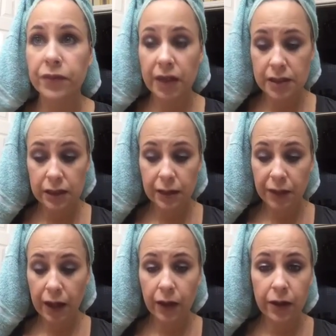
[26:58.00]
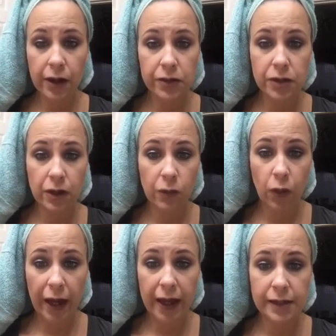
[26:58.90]
This lip color goes on
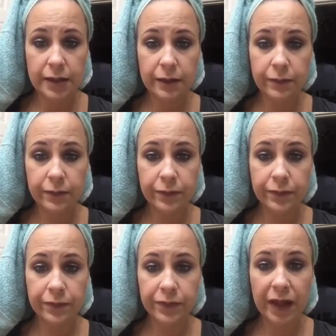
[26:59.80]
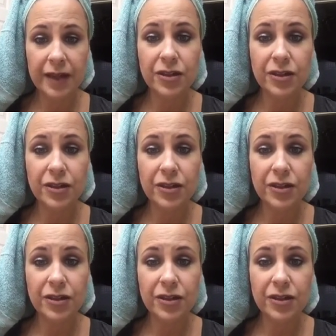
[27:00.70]
wet. Hey,